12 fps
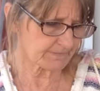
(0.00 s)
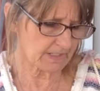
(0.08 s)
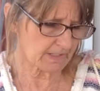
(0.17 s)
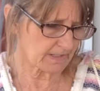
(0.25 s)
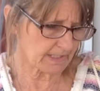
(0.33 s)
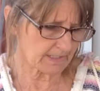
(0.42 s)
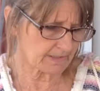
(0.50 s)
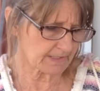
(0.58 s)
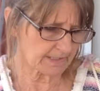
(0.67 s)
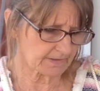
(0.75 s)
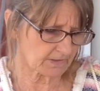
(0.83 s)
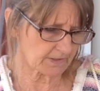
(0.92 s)
again,
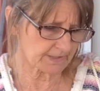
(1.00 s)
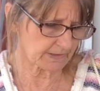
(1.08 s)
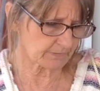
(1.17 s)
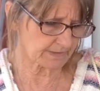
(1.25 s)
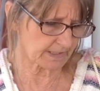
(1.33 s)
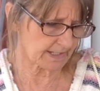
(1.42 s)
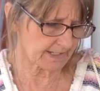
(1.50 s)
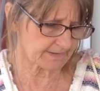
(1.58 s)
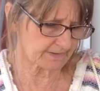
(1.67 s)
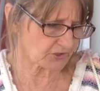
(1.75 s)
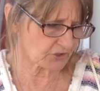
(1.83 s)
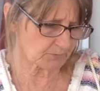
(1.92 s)
dust contact with
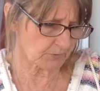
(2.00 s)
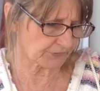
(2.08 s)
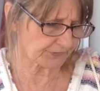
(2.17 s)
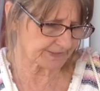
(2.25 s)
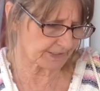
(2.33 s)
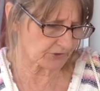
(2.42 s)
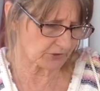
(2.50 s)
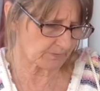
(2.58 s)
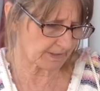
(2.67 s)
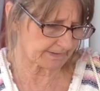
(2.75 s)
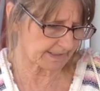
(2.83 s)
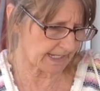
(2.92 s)
eyes. It just mostly tells you
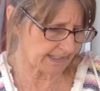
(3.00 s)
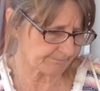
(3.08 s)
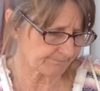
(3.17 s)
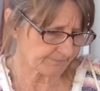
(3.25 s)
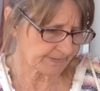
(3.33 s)
about that.